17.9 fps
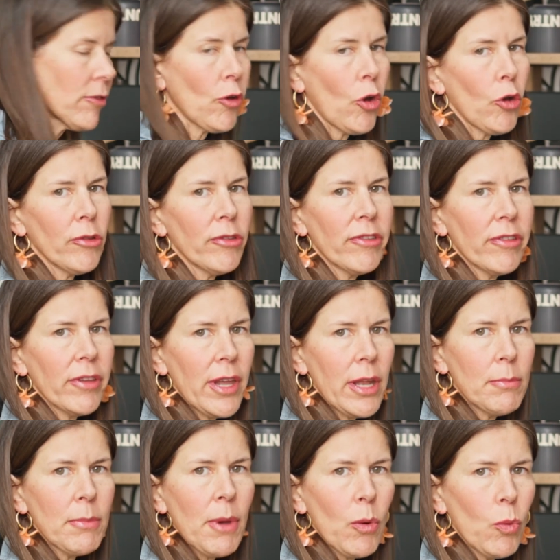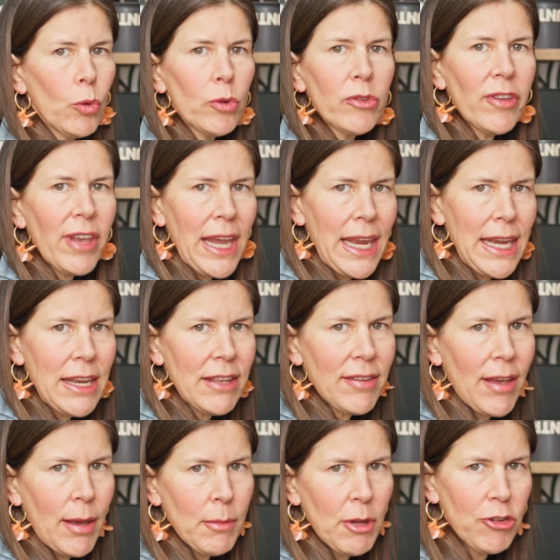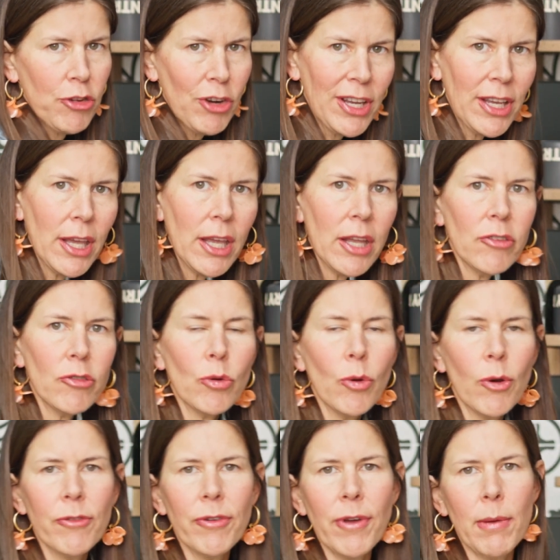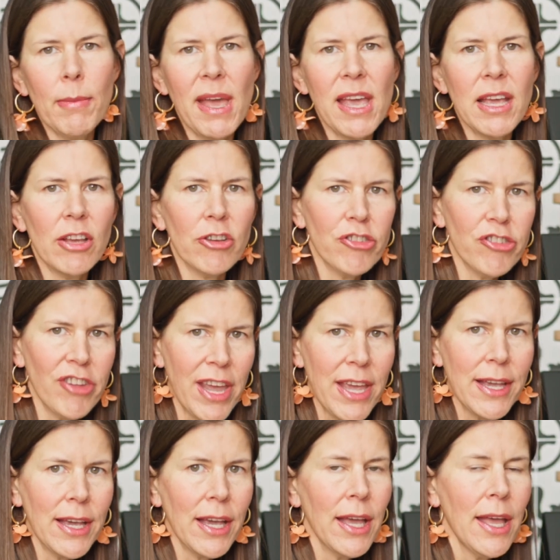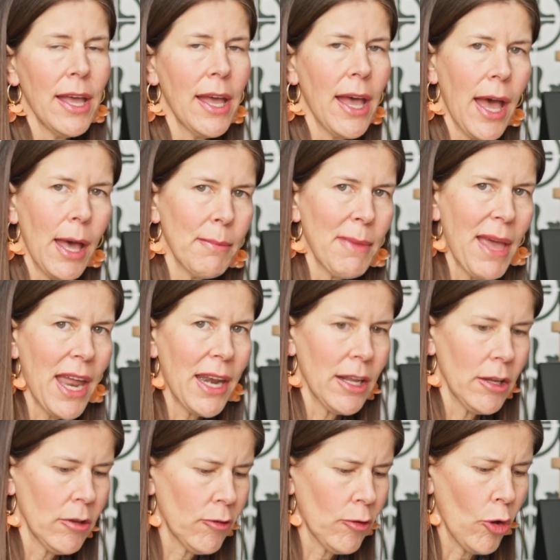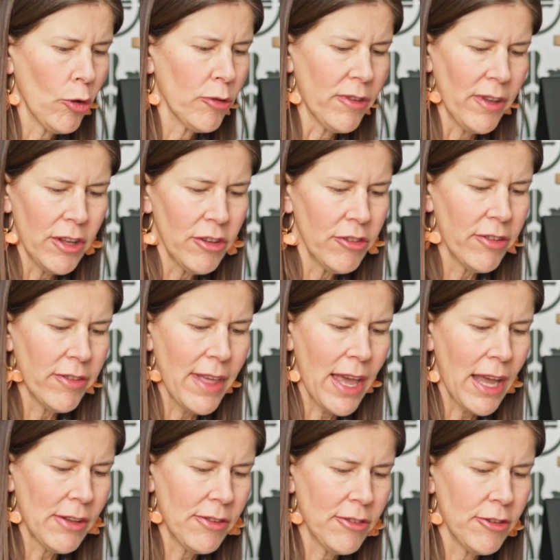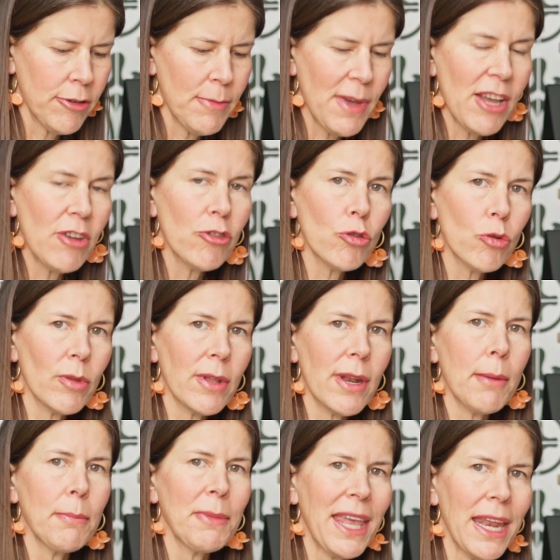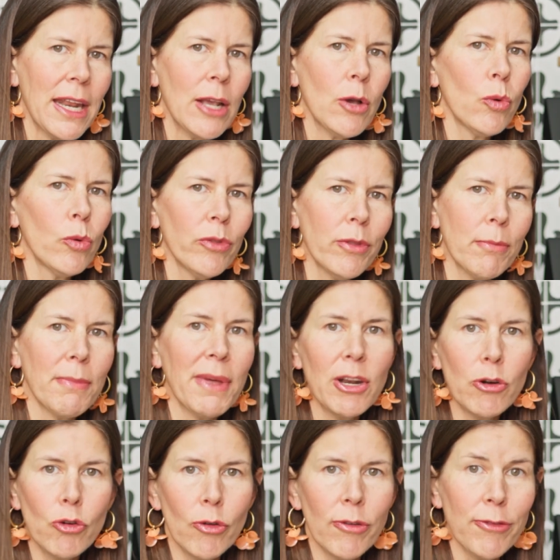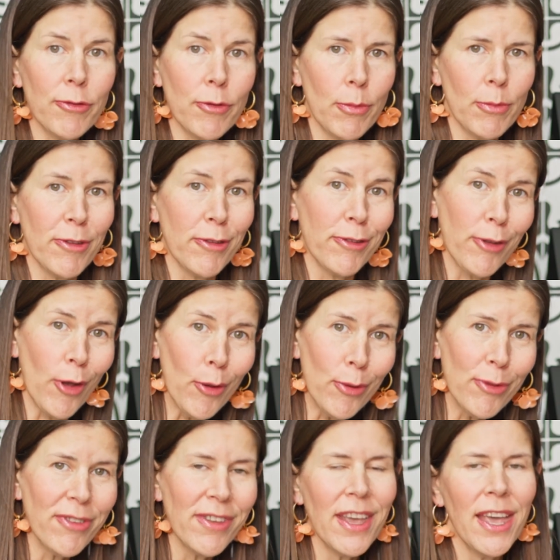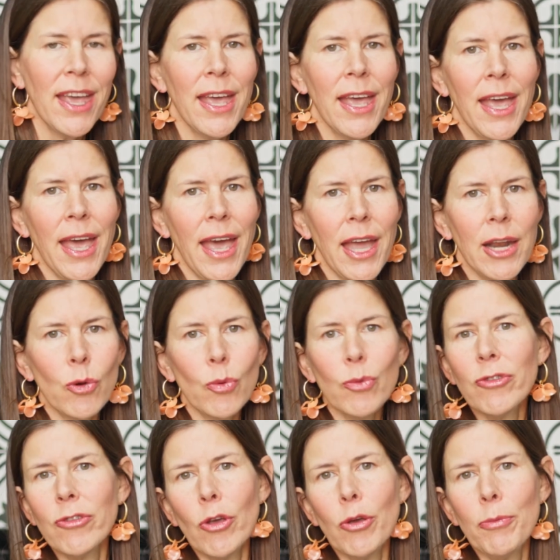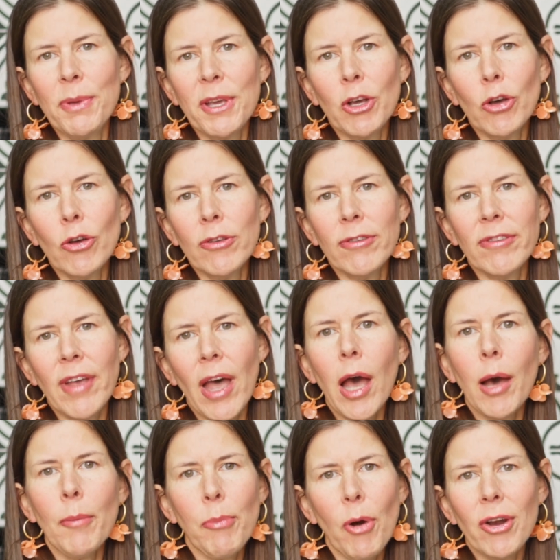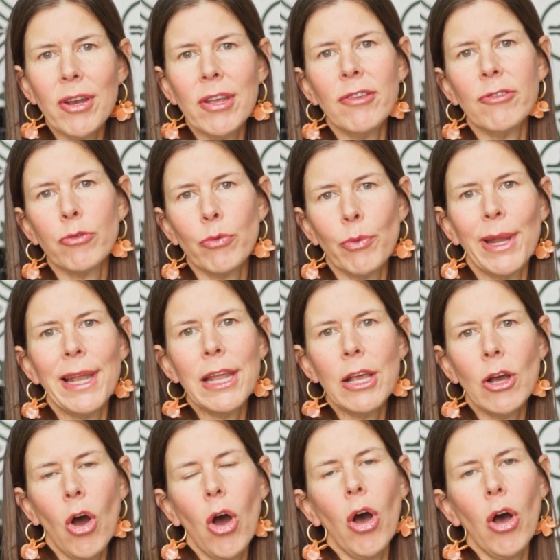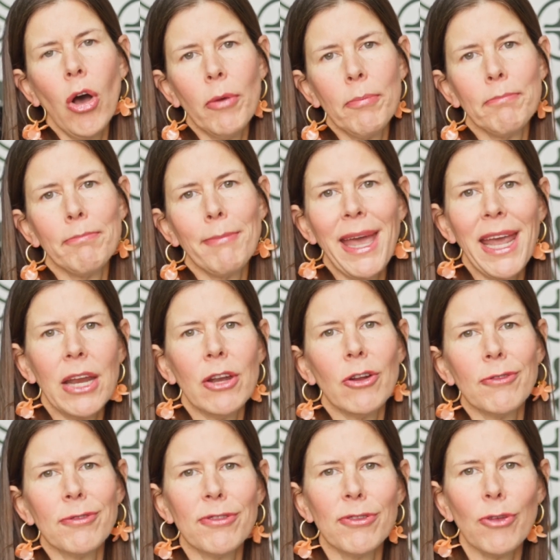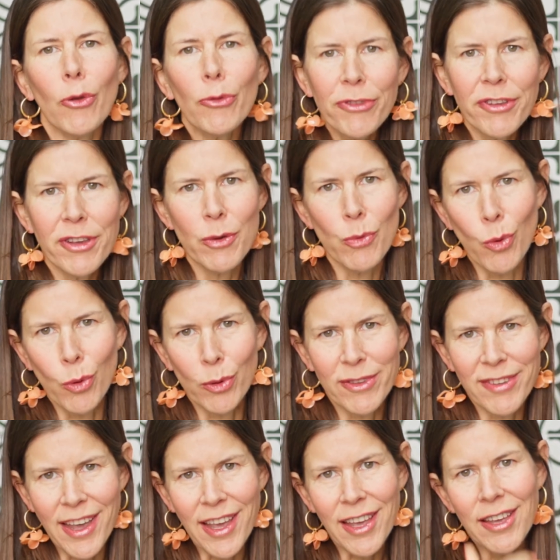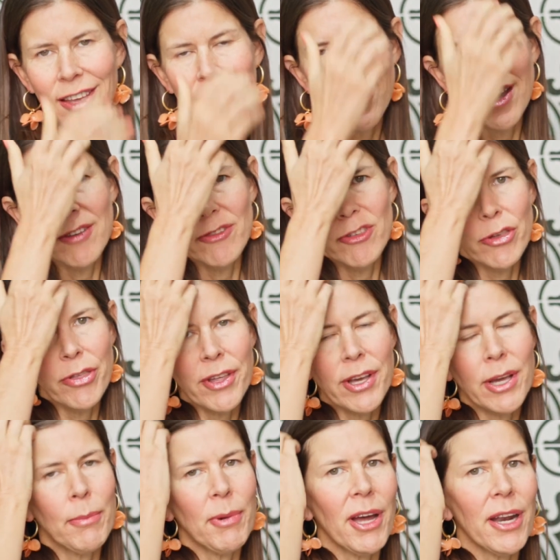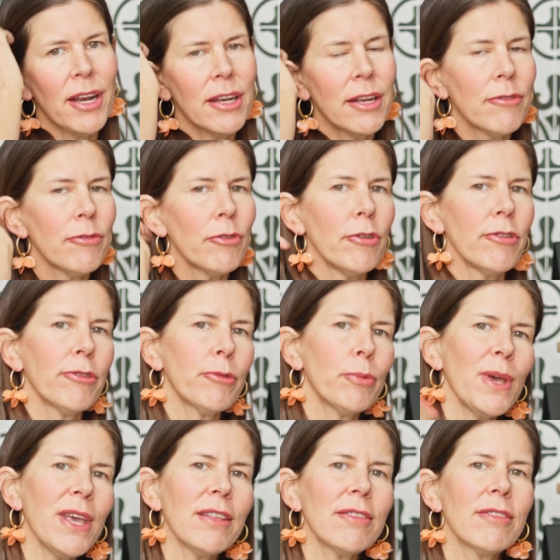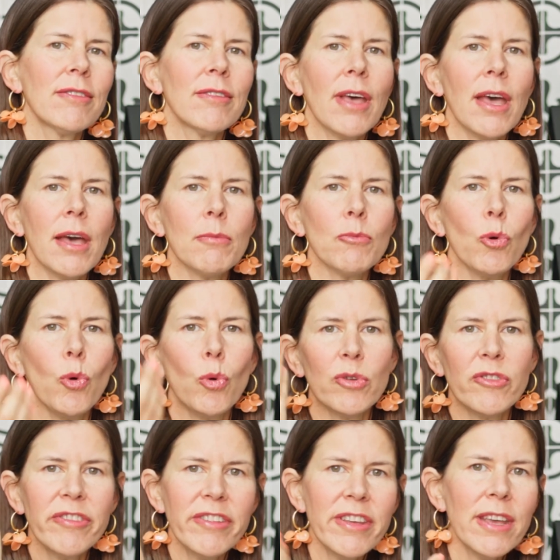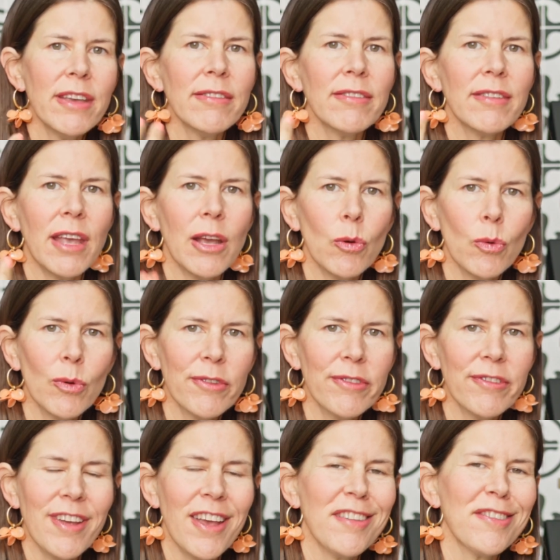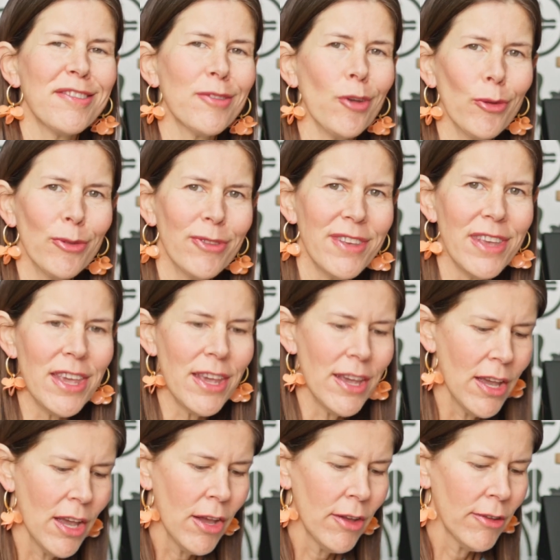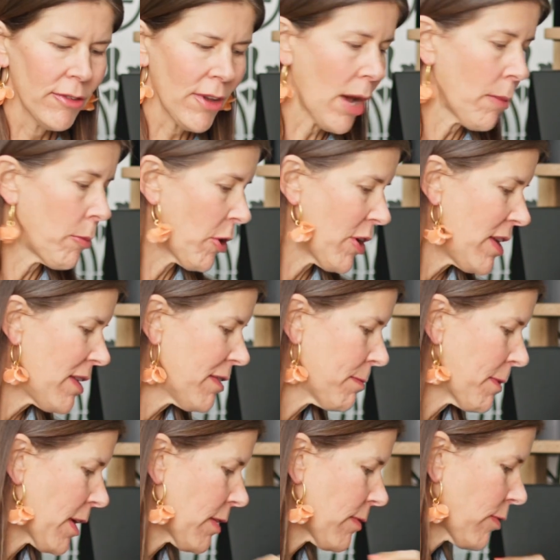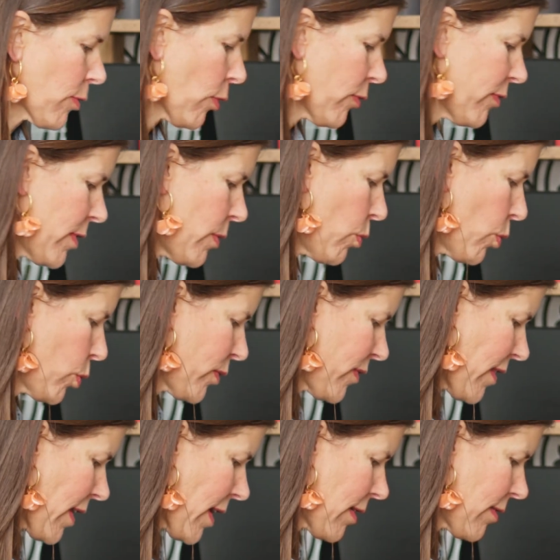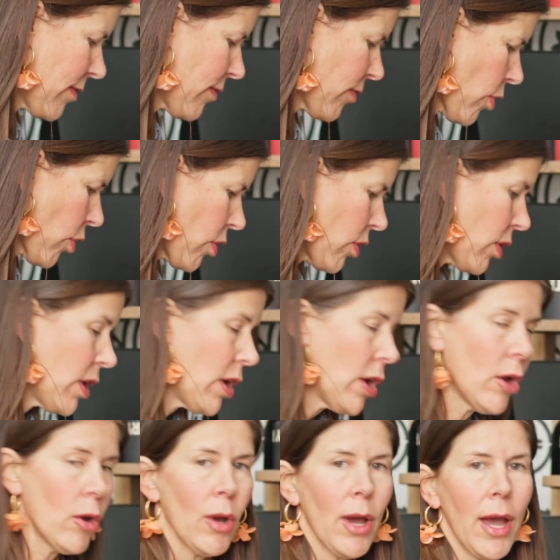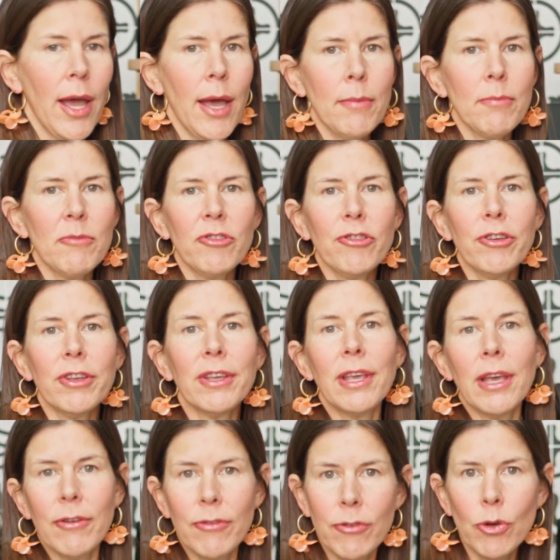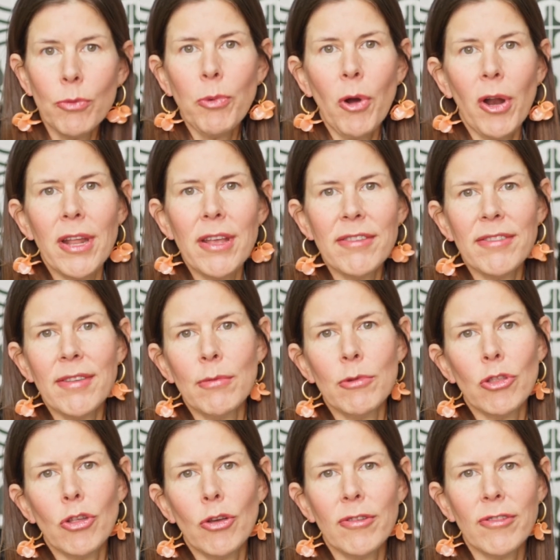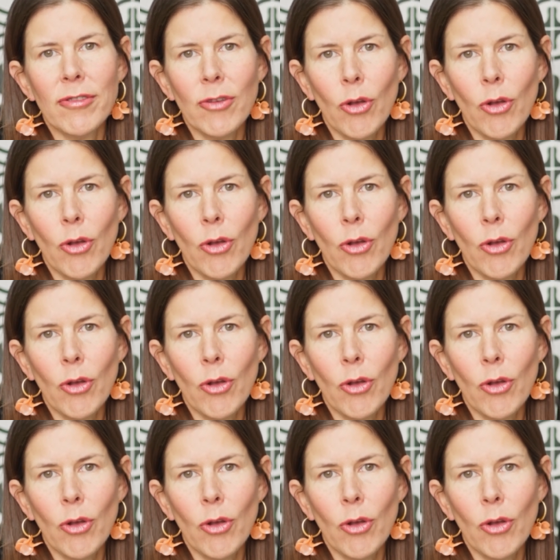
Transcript: salt in my water anytime I drink it, or if I make a shake, I'm adding salt into that to make sure that I'm getting all the minerals from the salt. And also because our bodies really are made of salty water, if you think about it, if you sweat or tears, they always taste salty. So our body is made of salty water, and so to give your body some of those